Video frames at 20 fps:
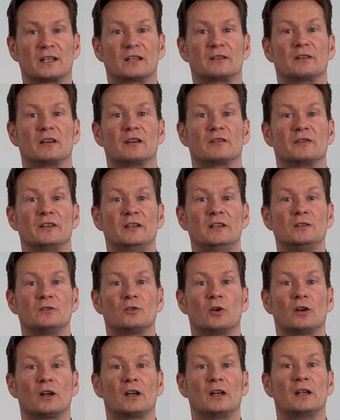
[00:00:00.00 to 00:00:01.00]
that we have
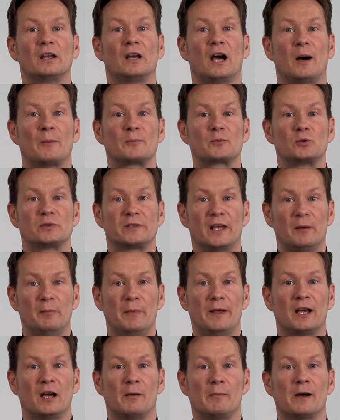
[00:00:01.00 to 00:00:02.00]
internally up to 10
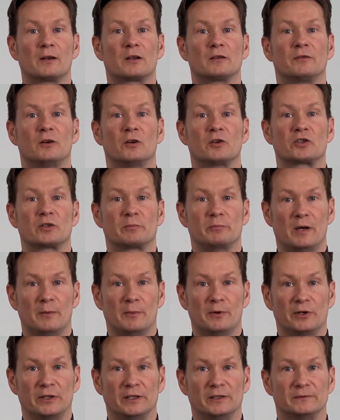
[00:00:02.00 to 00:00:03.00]
MB of on-chip
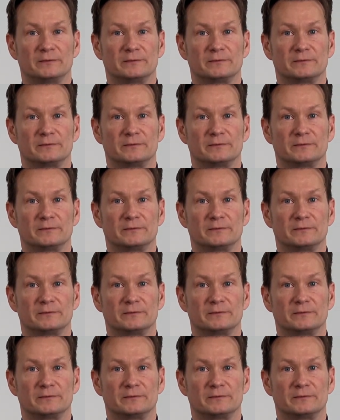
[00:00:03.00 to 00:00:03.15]
memory.